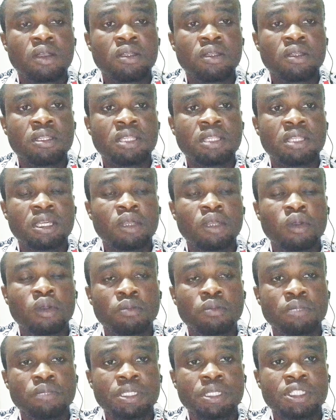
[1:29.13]
Click
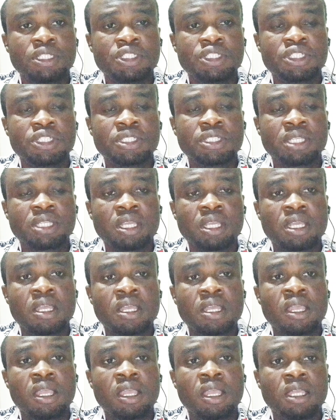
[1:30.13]
on the home
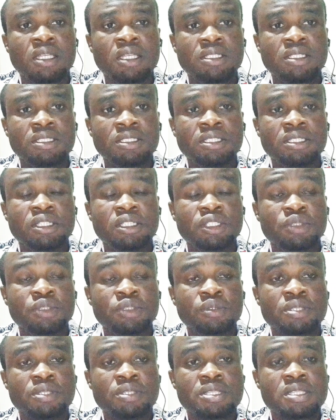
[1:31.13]
page
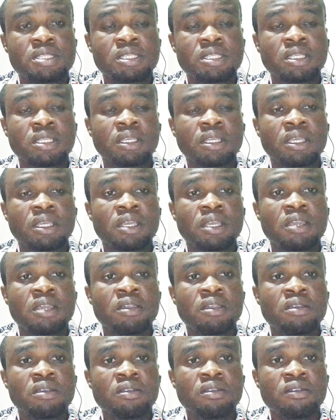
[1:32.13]
and you will
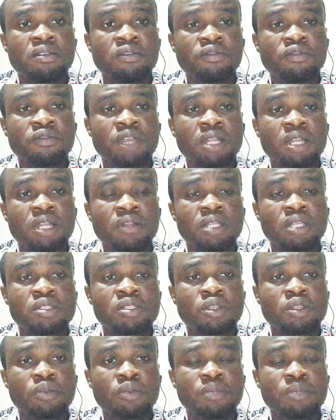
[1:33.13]
see
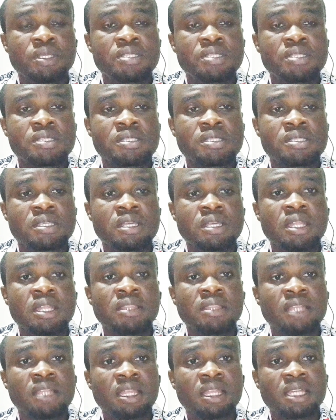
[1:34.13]
viral
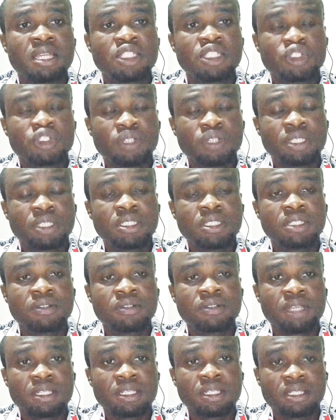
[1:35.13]
topics that
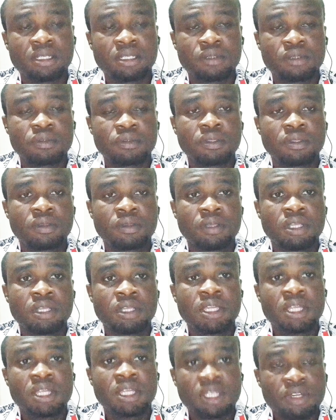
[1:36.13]
are trending right
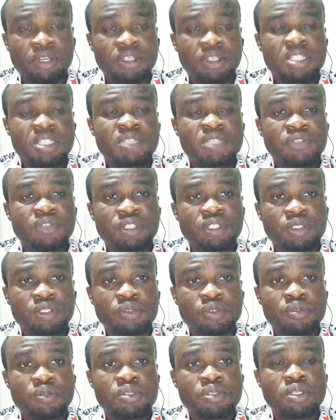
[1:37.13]
now.
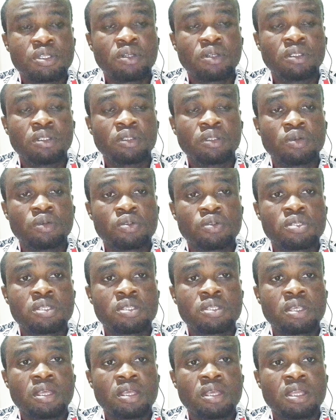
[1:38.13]
Create
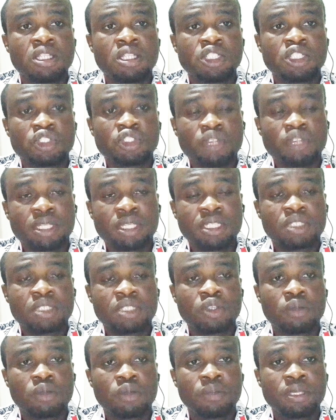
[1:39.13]
videos on those
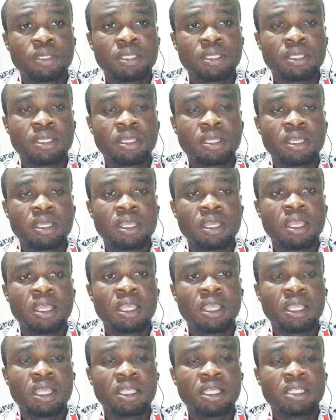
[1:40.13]
trending
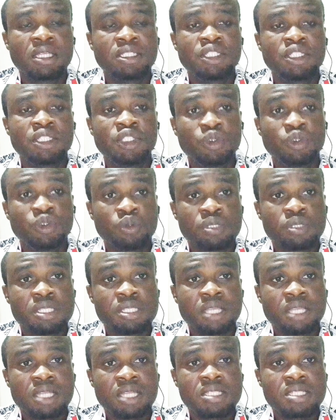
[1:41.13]
topics
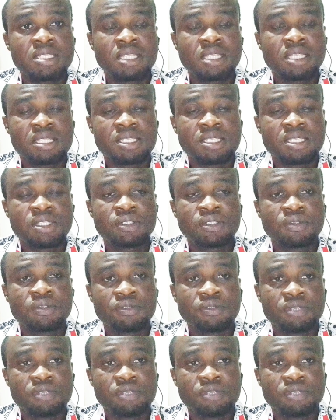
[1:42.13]
and you will start